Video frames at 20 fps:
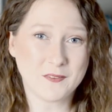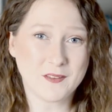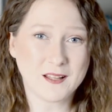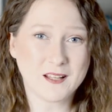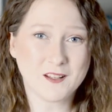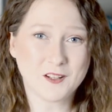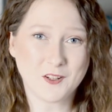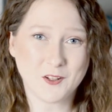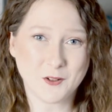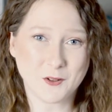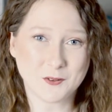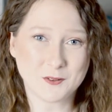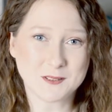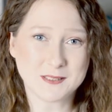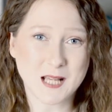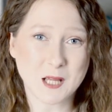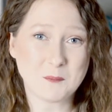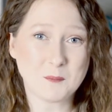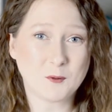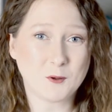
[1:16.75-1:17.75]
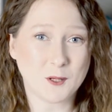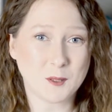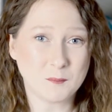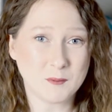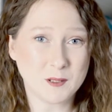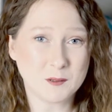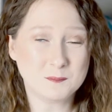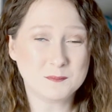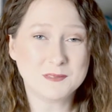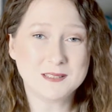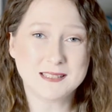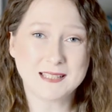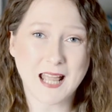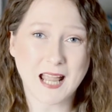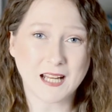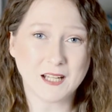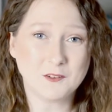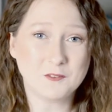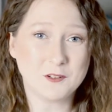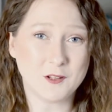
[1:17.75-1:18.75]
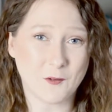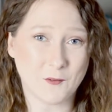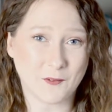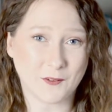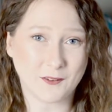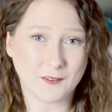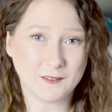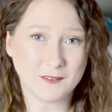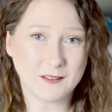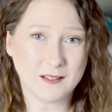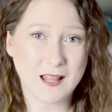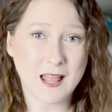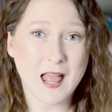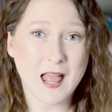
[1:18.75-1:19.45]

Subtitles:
includes a premium skein of yarn,